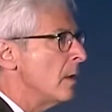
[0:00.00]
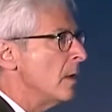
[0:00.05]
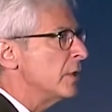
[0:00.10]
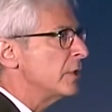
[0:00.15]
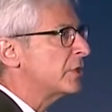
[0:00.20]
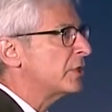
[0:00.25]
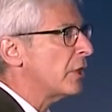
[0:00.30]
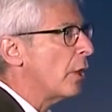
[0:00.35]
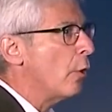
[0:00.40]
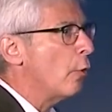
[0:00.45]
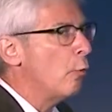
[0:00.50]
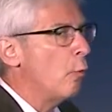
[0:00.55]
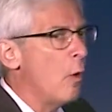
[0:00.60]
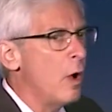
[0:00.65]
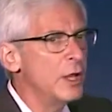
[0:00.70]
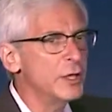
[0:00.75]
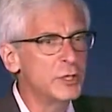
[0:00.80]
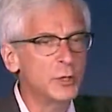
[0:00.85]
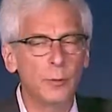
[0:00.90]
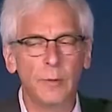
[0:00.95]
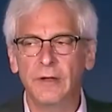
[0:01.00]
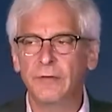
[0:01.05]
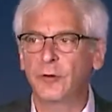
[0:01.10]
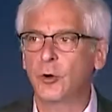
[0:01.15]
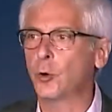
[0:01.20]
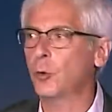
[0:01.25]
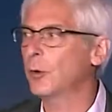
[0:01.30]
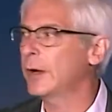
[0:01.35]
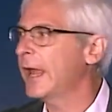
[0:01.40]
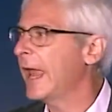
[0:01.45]
So once we've
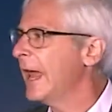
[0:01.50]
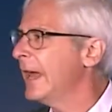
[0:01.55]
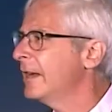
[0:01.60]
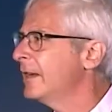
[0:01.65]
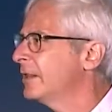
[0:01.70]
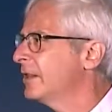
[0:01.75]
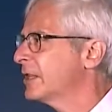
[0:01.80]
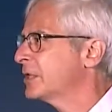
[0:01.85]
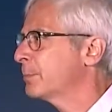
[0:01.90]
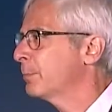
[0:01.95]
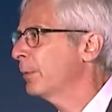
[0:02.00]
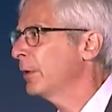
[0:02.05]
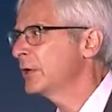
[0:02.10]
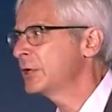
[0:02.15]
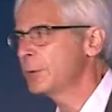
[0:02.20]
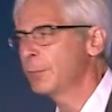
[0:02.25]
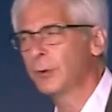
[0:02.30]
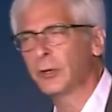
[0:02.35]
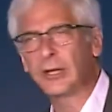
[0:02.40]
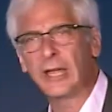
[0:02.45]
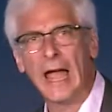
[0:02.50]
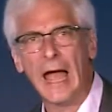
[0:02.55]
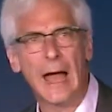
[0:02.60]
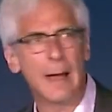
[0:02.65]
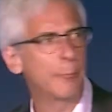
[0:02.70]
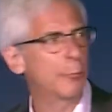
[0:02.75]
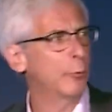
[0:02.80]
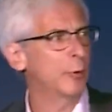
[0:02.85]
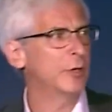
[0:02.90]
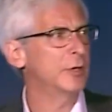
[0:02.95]
created this bridgeable
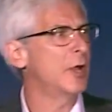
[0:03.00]
gap, we're